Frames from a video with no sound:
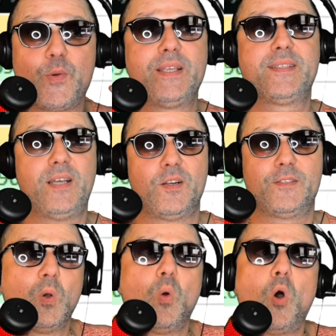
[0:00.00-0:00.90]

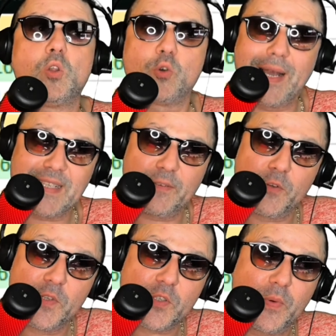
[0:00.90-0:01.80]
stars. On the right side
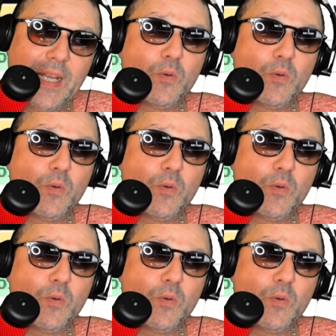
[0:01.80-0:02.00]
of the screen,